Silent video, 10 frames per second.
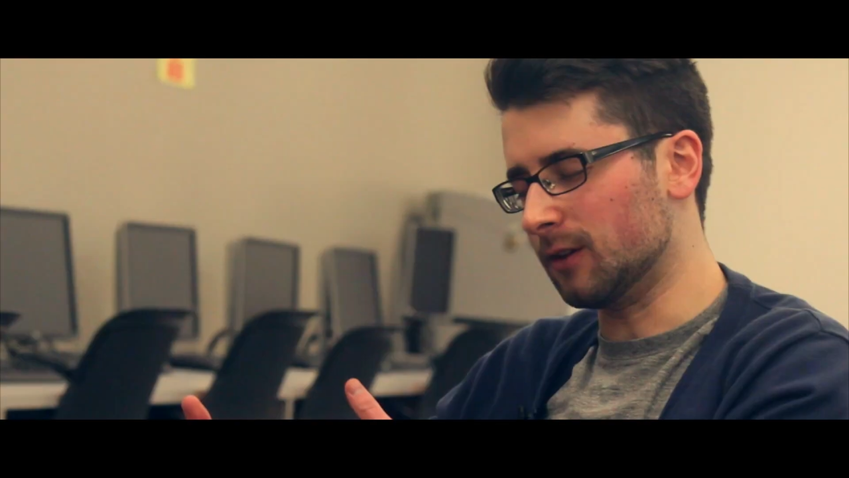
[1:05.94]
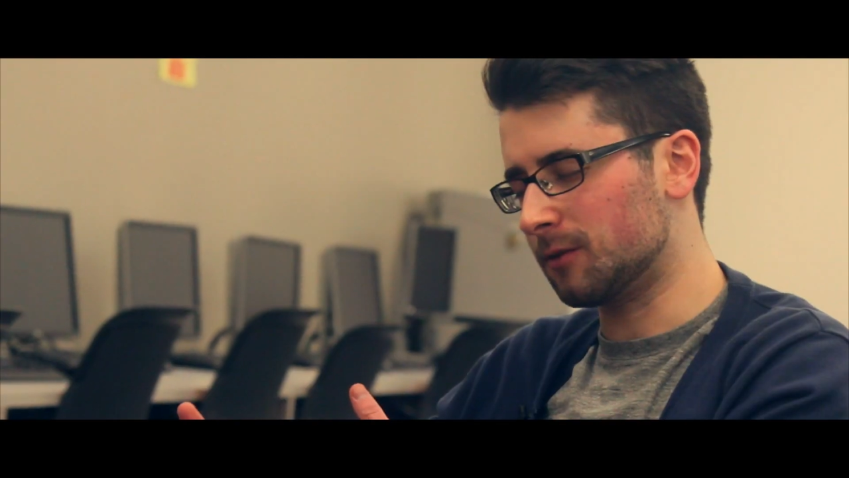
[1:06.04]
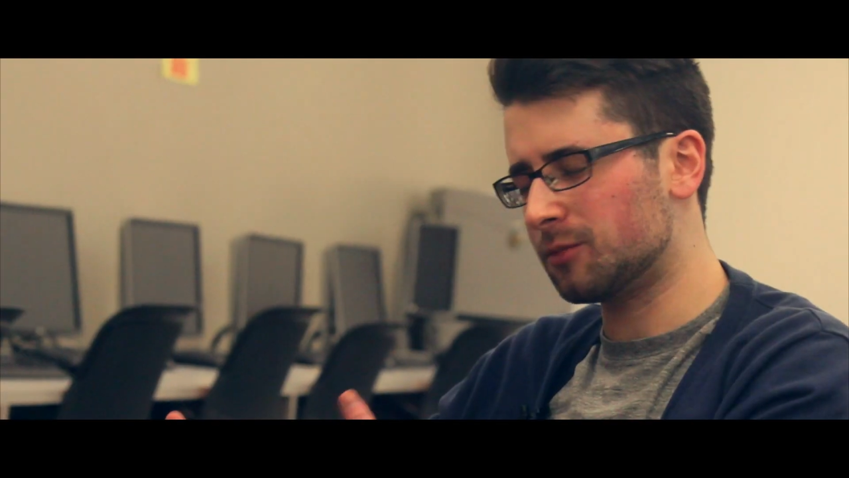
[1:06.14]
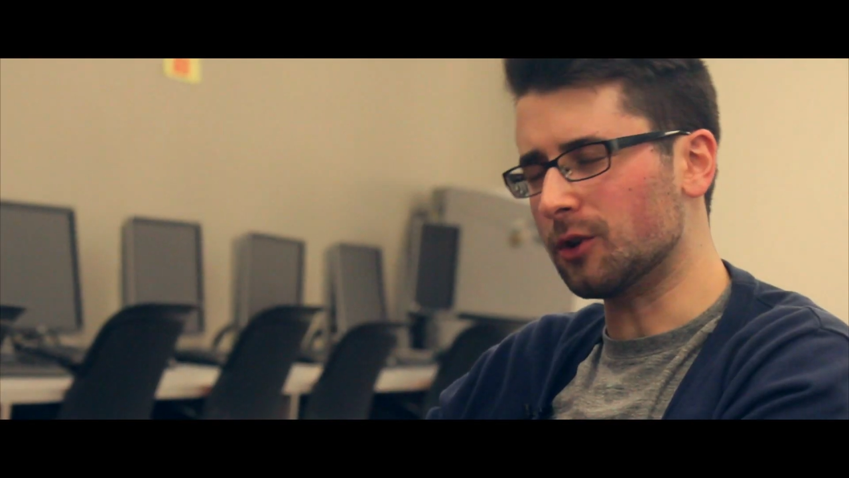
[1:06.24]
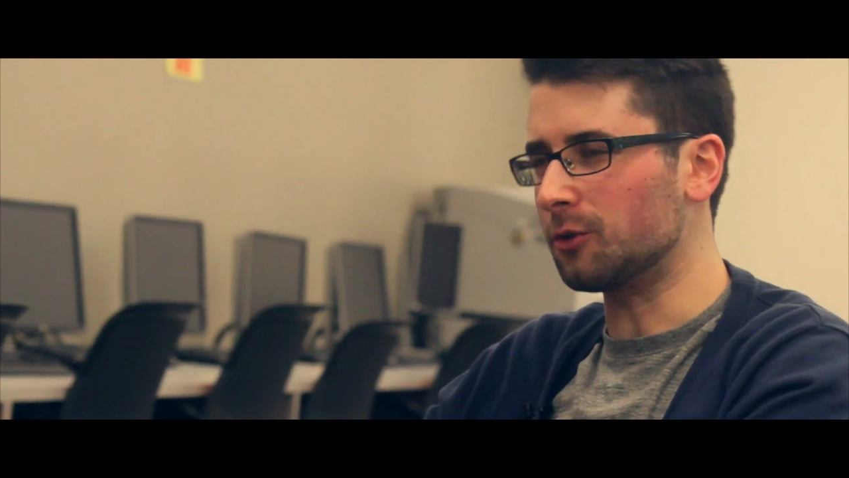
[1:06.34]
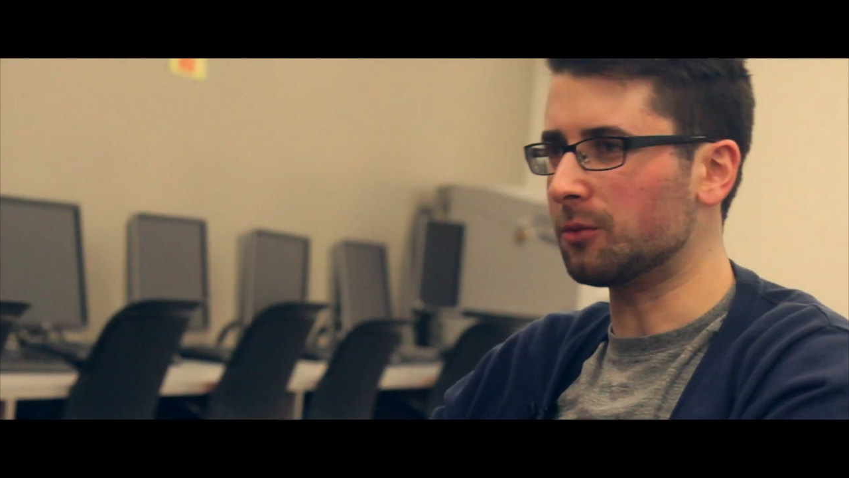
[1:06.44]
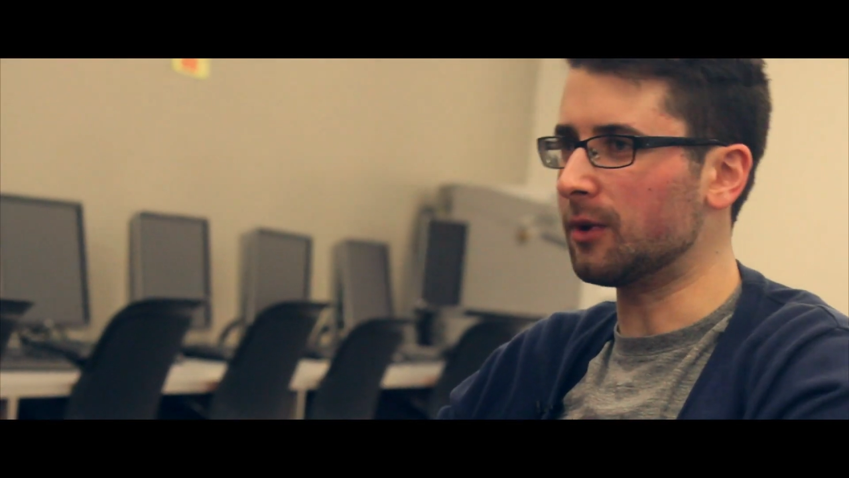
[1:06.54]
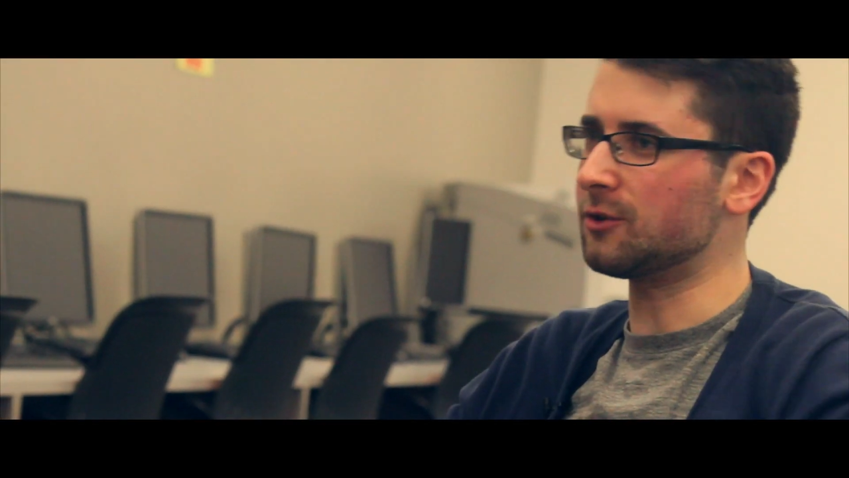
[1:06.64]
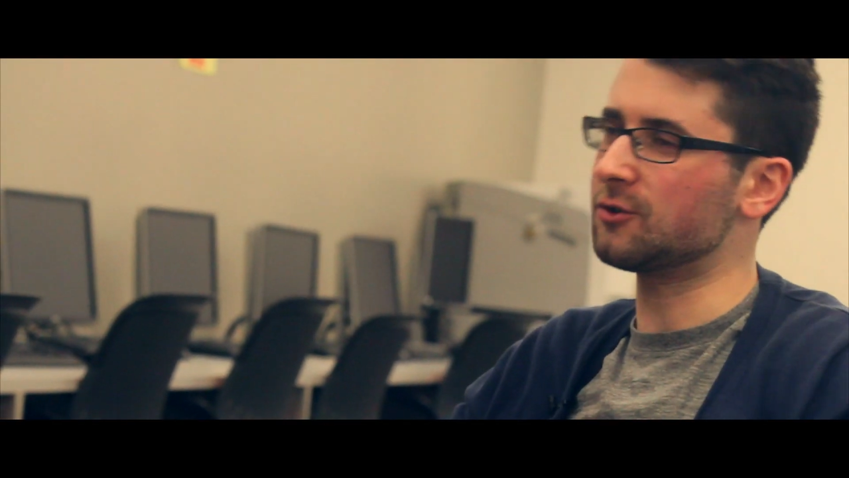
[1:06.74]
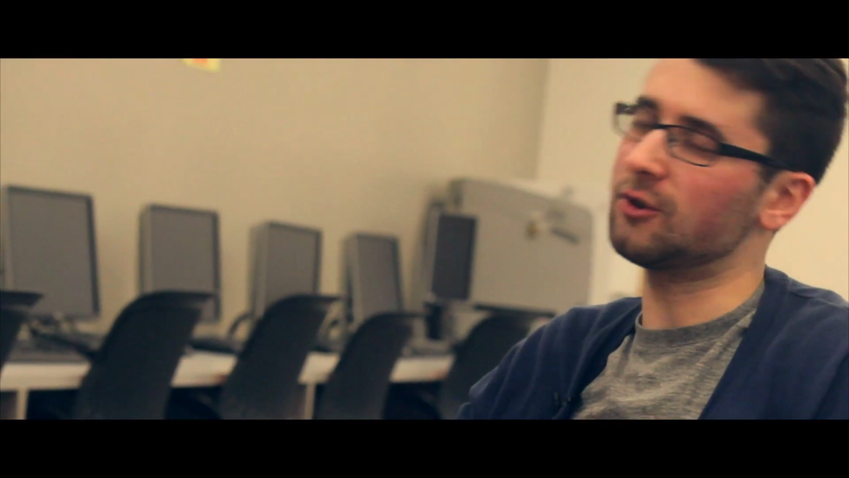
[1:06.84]
these social
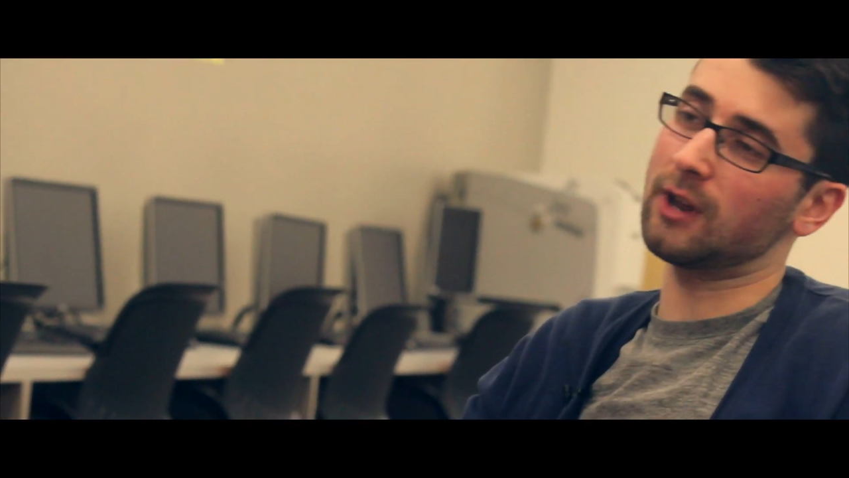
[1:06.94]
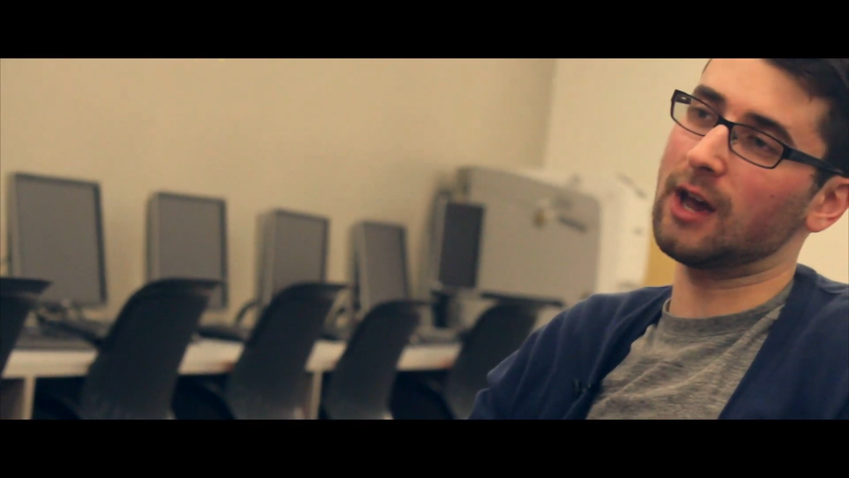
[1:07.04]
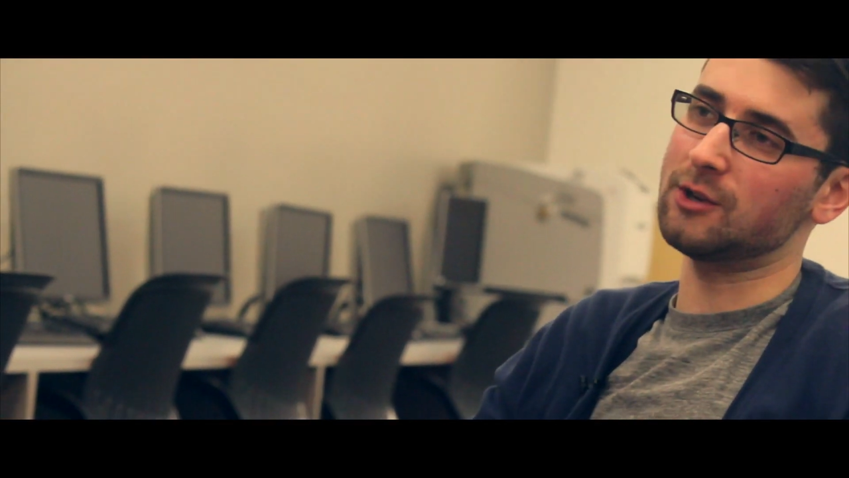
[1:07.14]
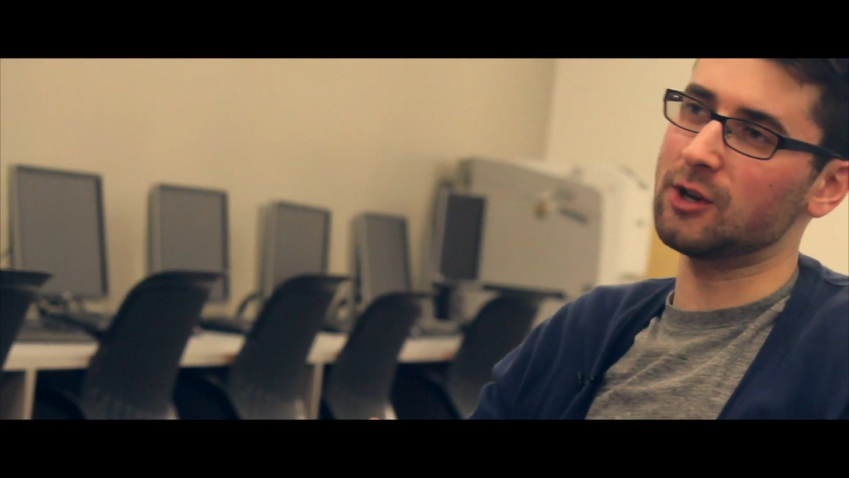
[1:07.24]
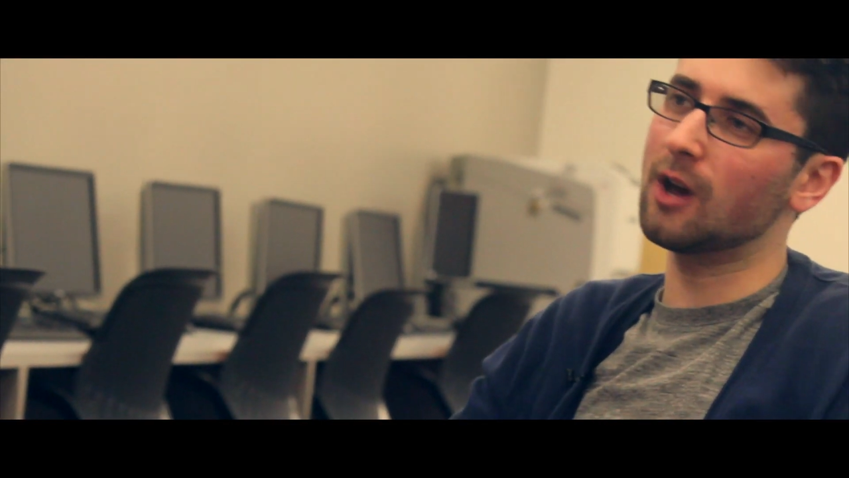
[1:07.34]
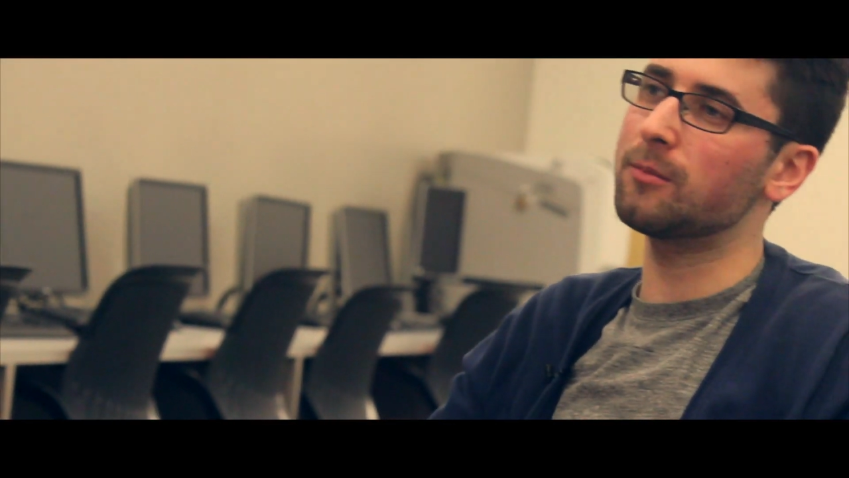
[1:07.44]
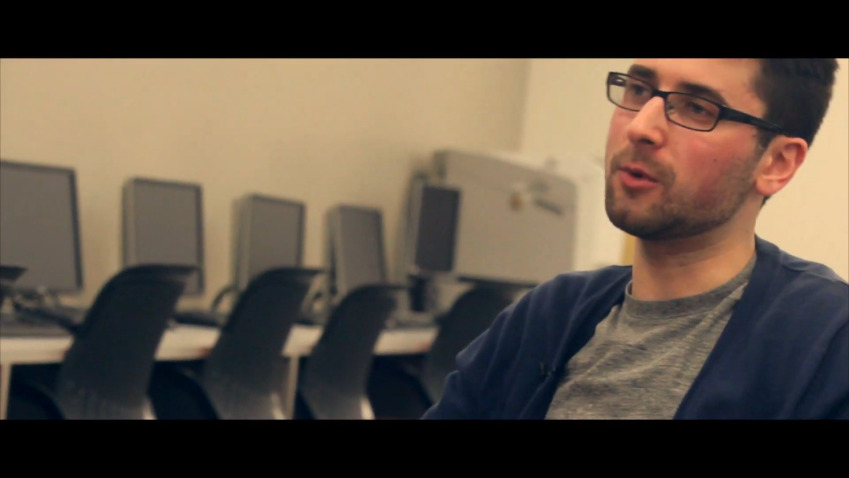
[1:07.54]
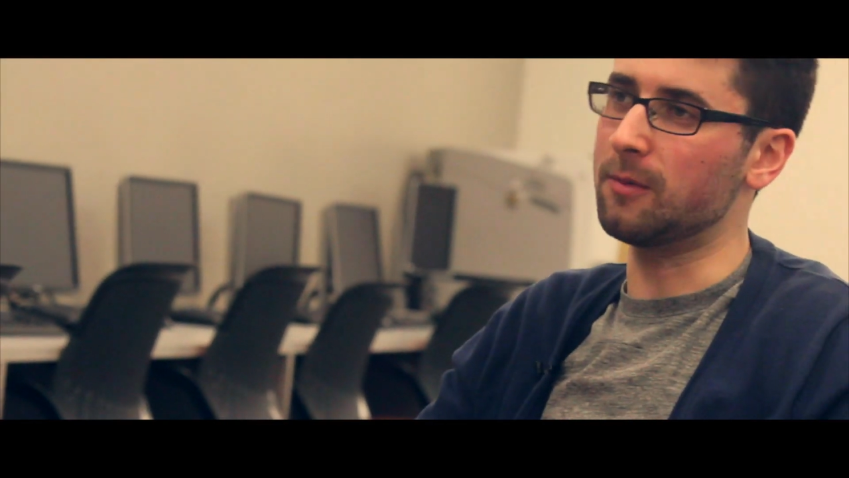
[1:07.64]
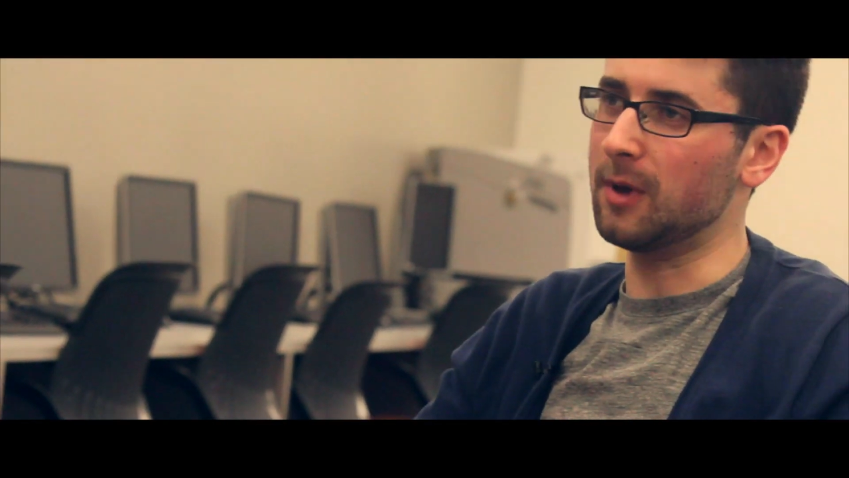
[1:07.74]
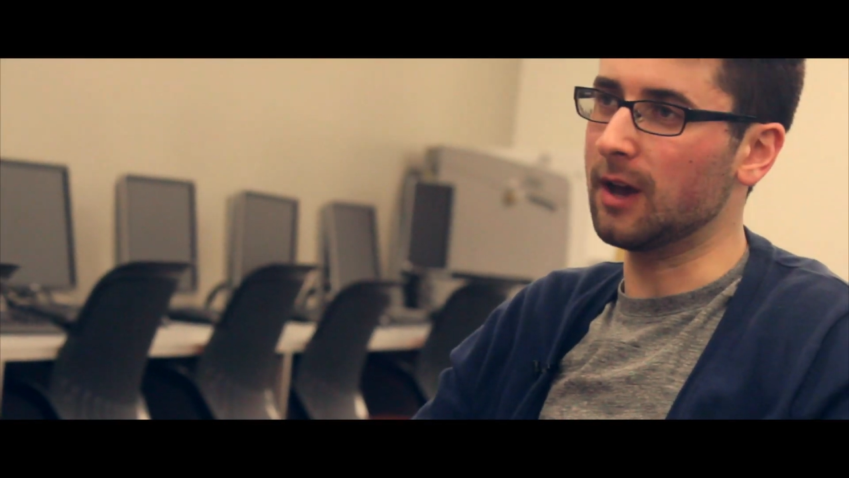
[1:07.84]
pressures started catching up
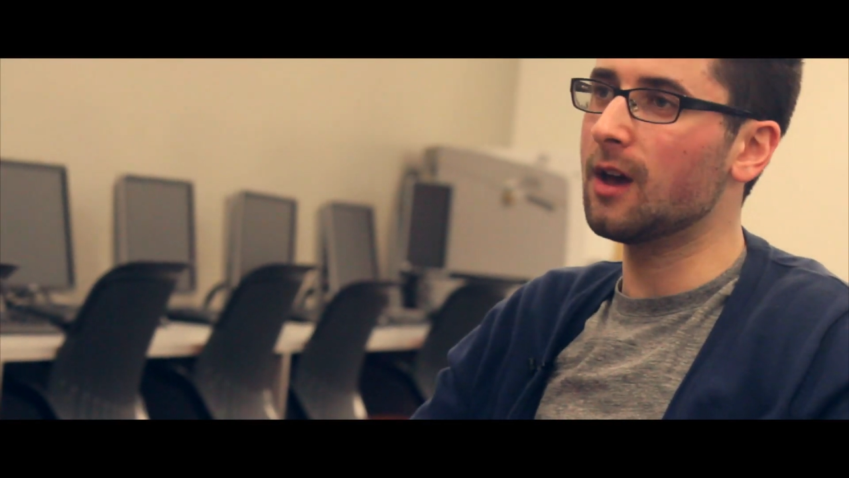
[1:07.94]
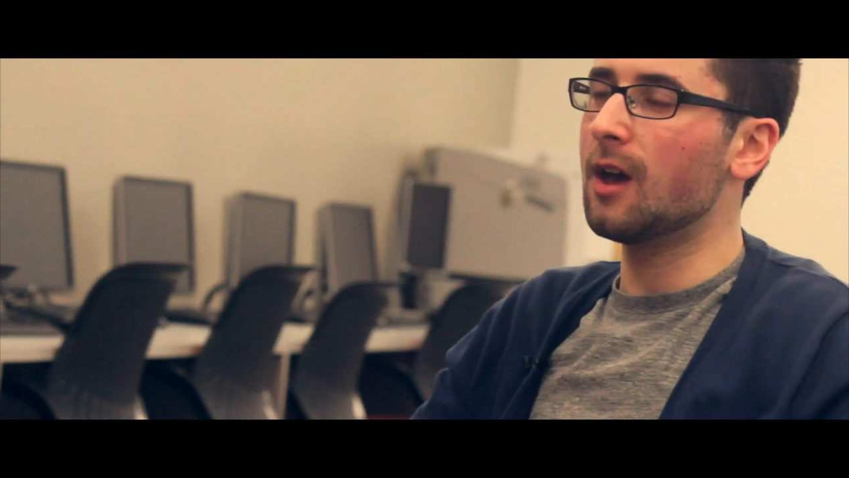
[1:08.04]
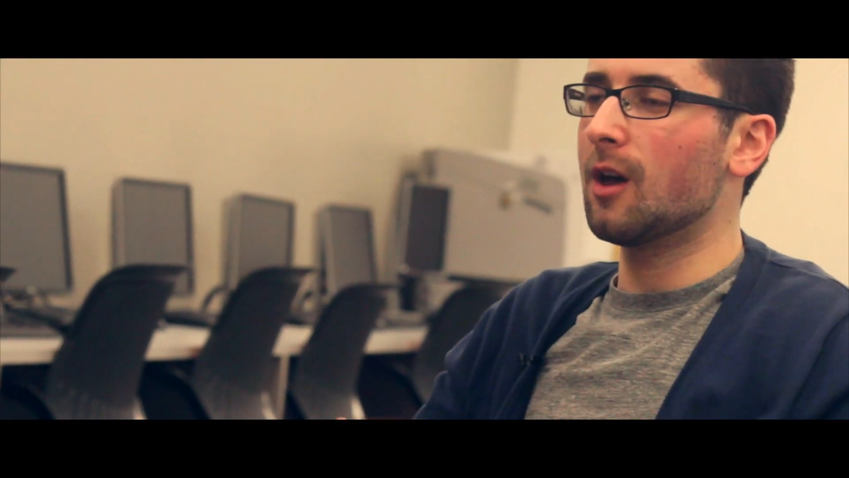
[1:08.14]
with me,